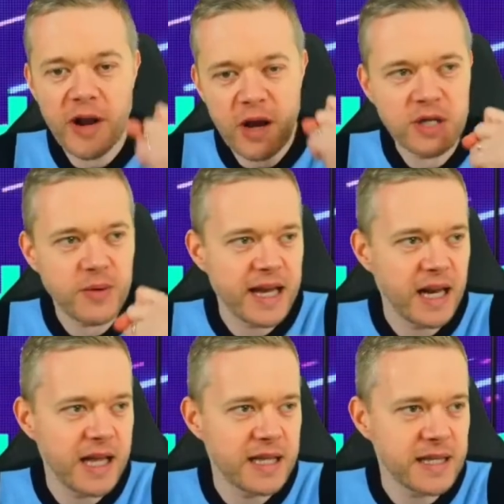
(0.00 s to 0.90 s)
to
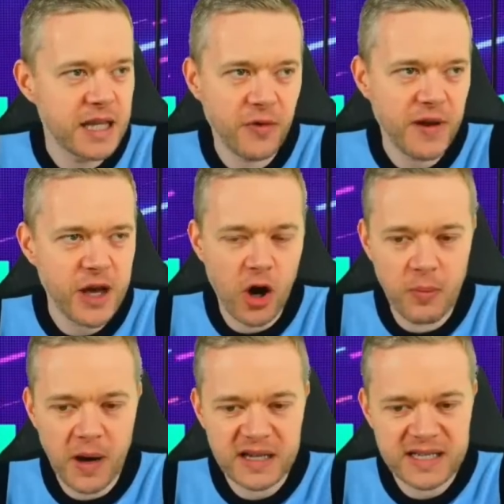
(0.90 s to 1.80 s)
England. Lovely goal
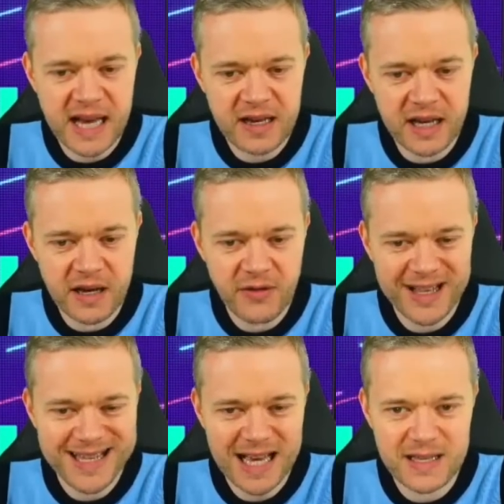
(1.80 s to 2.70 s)
by Saka.
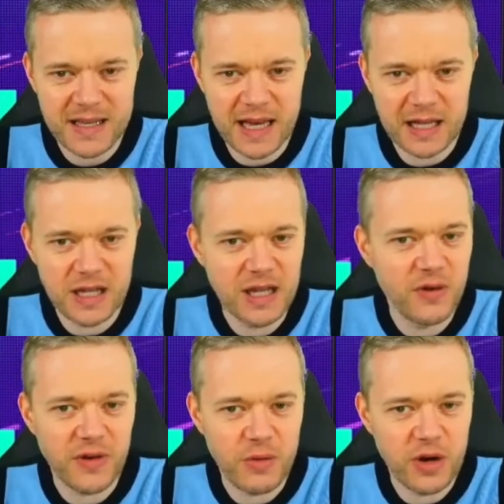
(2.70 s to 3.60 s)
Fantastic.
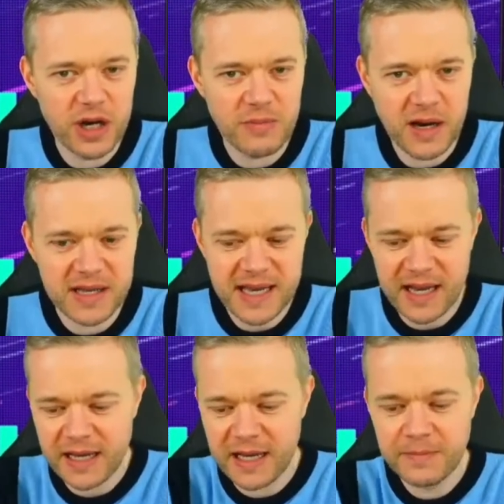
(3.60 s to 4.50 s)
Lovely work by
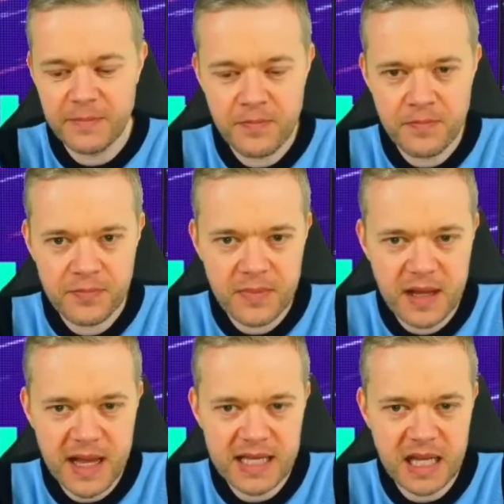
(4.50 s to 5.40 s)
Saka.
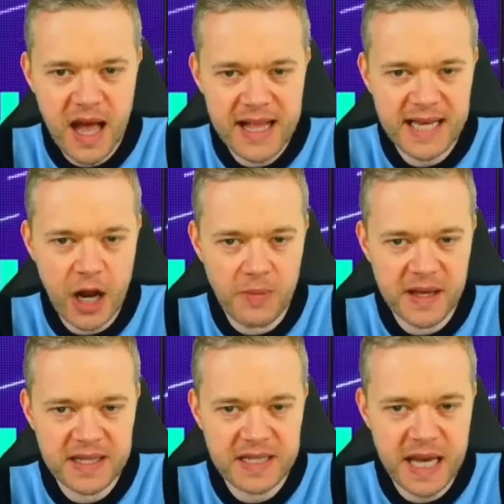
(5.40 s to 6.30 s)
He's lighting up
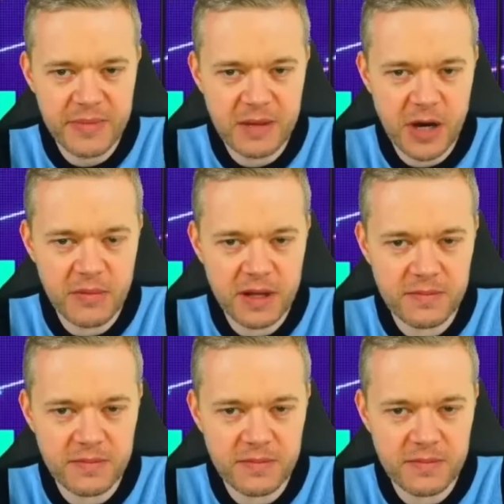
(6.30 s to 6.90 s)
this team at the moment.